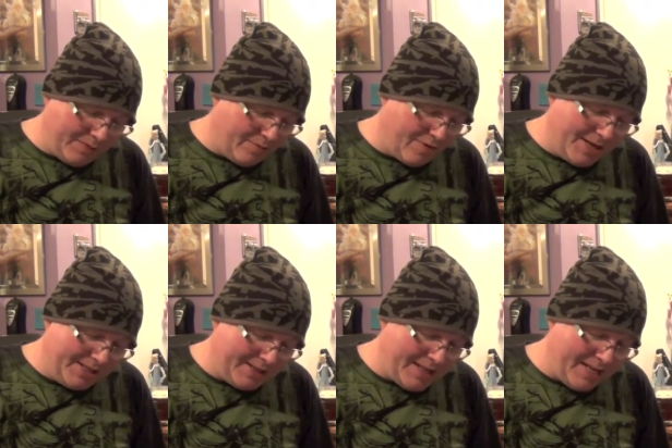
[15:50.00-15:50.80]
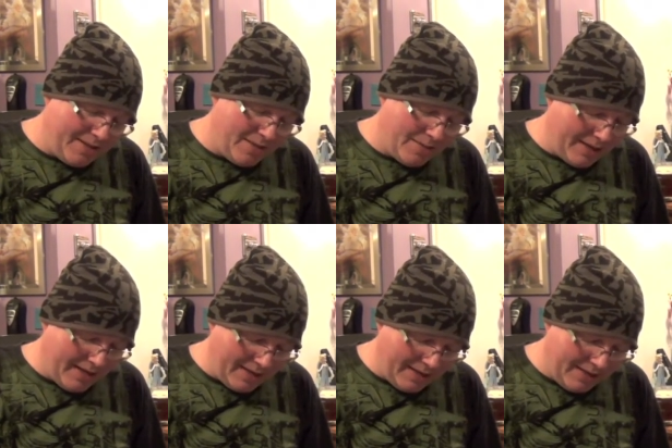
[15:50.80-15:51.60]
pricey in the UK
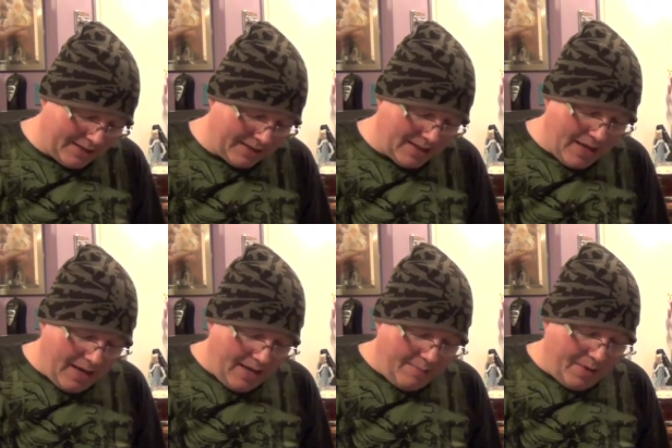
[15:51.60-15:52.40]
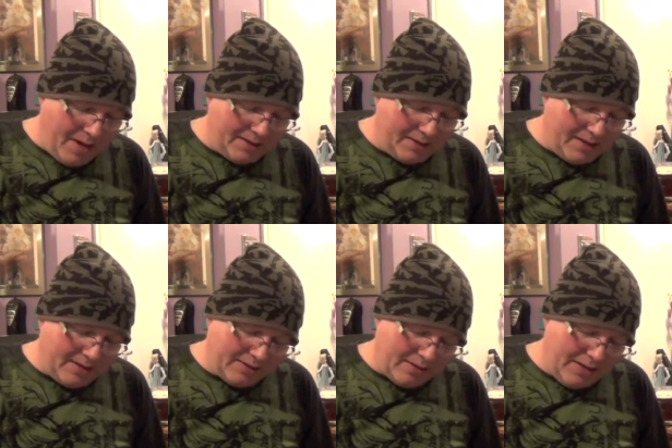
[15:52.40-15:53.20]
at least. But
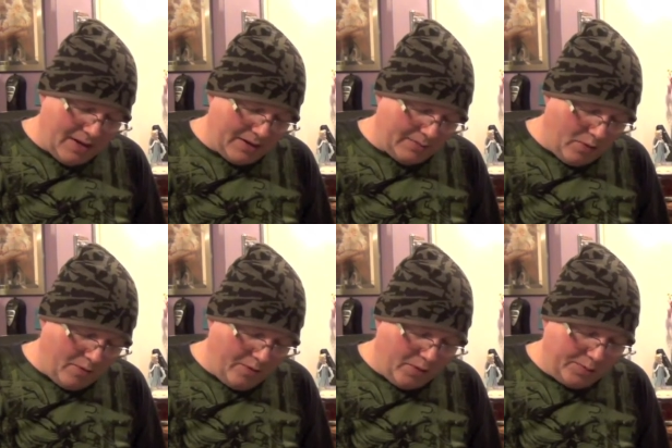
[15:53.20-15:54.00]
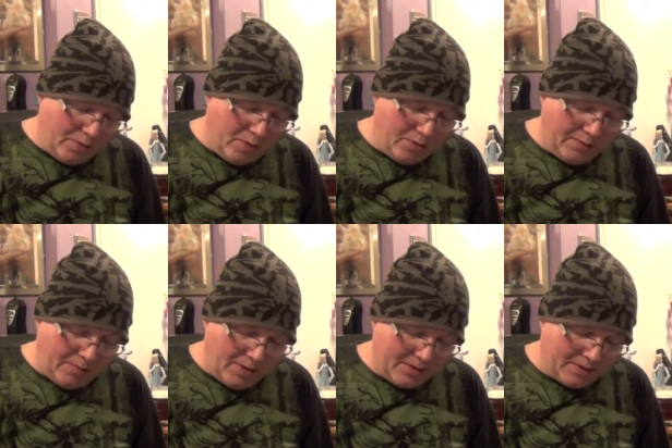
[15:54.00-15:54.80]
it's, you know, it's more affordable on a
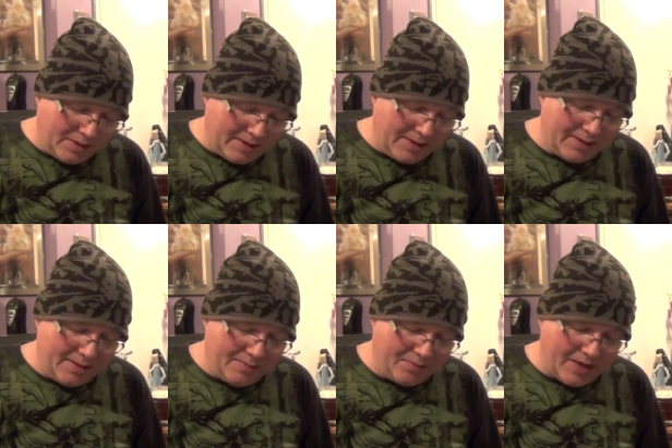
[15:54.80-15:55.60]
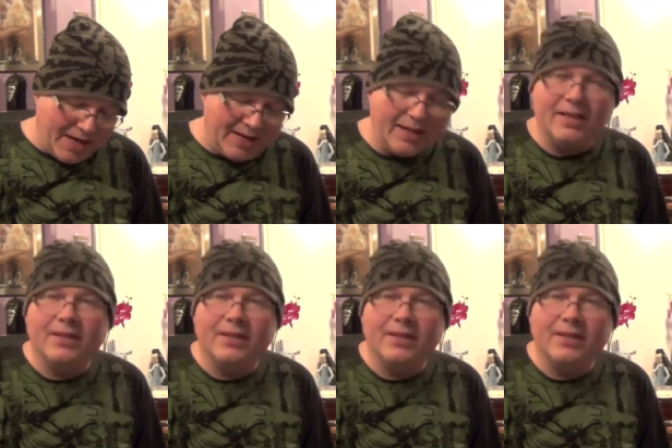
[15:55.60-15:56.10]
Master System, and that